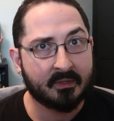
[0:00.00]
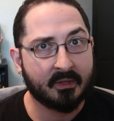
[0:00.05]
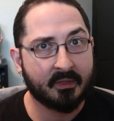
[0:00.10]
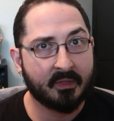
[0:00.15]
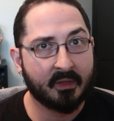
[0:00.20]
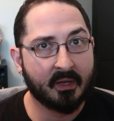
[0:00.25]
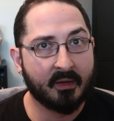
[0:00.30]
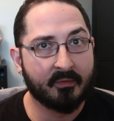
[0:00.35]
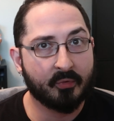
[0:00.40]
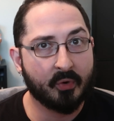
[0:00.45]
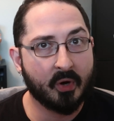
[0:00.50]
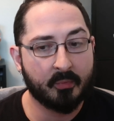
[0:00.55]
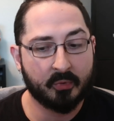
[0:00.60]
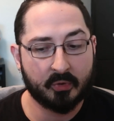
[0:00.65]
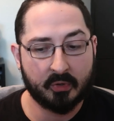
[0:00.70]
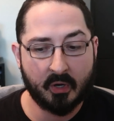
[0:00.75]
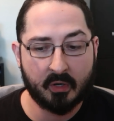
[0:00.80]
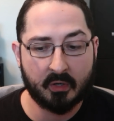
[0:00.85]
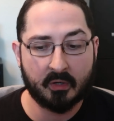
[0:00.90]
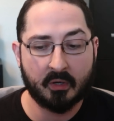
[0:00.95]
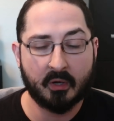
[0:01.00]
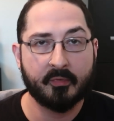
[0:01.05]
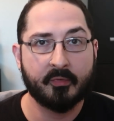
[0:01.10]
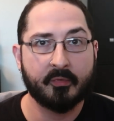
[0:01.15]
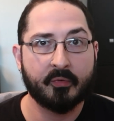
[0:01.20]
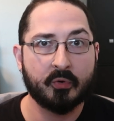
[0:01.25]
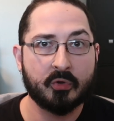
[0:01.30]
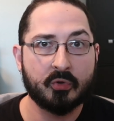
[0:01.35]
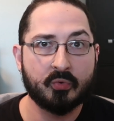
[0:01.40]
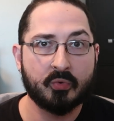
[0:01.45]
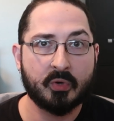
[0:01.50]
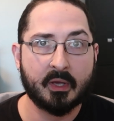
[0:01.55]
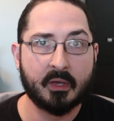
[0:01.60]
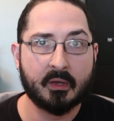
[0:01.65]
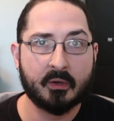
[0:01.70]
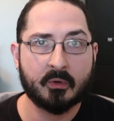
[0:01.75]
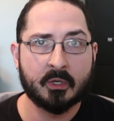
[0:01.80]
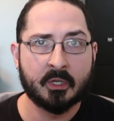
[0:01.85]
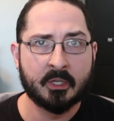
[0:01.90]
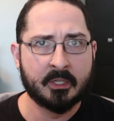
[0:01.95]
I think I've rambled on enough for you
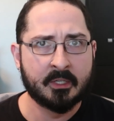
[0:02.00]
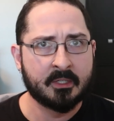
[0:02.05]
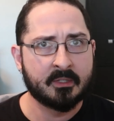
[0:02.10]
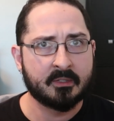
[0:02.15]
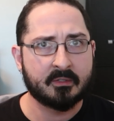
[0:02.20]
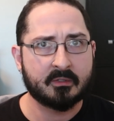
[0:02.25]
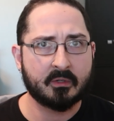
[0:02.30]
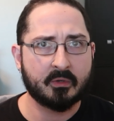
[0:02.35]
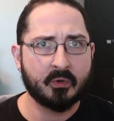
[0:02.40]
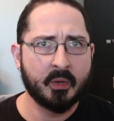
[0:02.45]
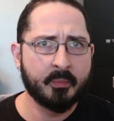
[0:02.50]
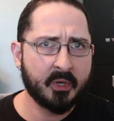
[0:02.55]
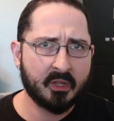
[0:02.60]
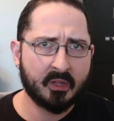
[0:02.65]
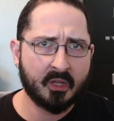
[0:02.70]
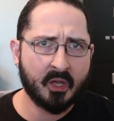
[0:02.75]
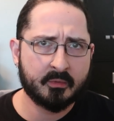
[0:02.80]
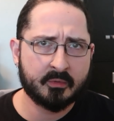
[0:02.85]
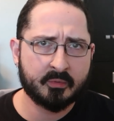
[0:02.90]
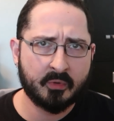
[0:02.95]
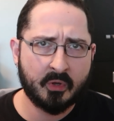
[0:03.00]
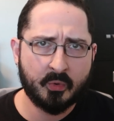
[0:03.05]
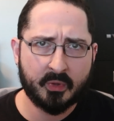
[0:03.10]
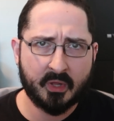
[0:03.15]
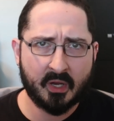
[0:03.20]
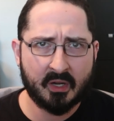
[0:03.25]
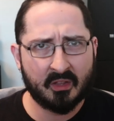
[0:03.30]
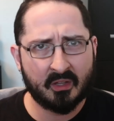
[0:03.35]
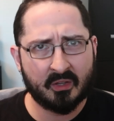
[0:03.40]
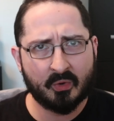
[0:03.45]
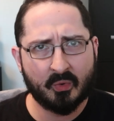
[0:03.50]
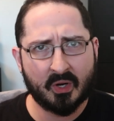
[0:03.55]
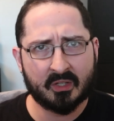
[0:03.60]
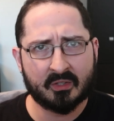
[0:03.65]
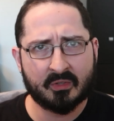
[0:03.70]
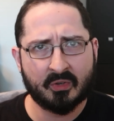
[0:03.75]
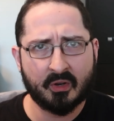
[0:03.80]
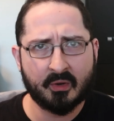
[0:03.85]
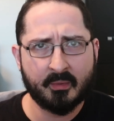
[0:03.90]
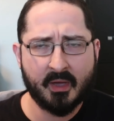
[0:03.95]
now. So hit me in the comments below with anything you
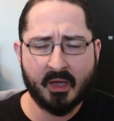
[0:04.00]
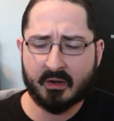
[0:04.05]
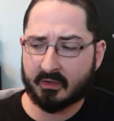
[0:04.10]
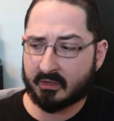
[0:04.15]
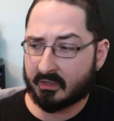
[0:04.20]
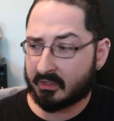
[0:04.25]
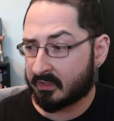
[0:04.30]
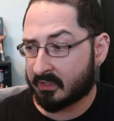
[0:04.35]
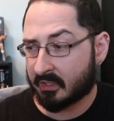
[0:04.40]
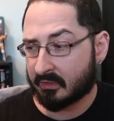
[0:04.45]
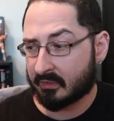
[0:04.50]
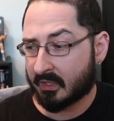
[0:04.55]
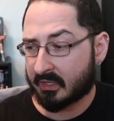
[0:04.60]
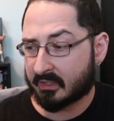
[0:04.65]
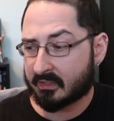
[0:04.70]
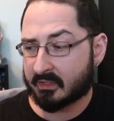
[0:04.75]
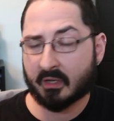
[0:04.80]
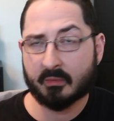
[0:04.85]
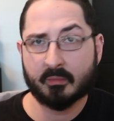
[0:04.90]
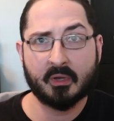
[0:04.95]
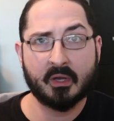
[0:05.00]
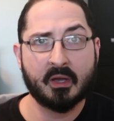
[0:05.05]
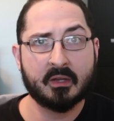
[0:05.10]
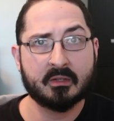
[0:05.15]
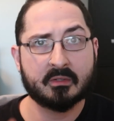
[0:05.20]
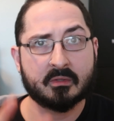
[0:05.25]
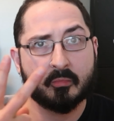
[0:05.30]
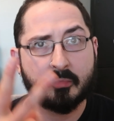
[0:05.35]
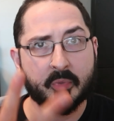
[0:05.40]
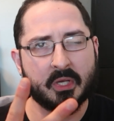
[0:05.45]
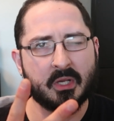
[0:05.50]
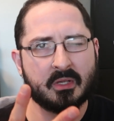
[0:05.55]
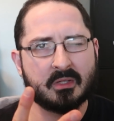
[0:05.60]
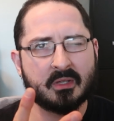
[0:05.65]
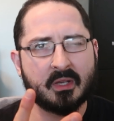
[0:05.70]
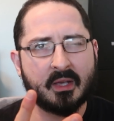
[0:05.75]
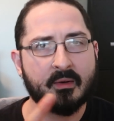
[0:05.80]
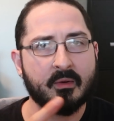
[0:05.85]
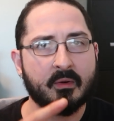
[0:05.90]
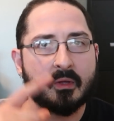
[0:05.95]
want to talk about, and until next time, guys,
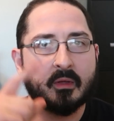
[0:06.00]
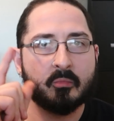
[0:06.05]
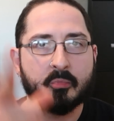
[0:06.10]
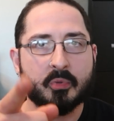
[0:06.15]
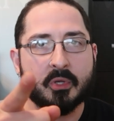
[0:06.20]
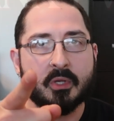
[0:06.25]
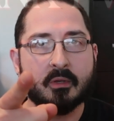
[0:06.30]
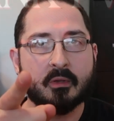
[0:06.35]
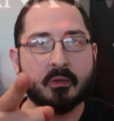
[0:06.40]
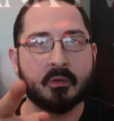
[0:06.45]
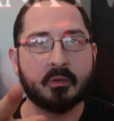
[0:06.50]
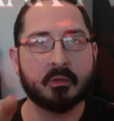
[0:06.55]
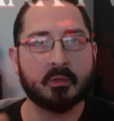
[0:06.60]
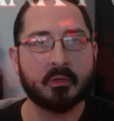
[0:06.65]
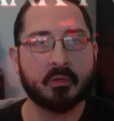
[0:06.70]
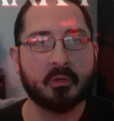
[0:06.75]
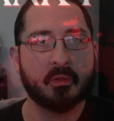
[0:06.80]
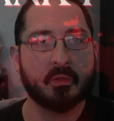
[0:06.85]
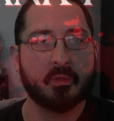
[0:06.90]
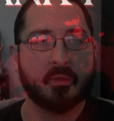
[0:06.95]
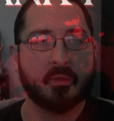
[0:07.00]
peace out and be good.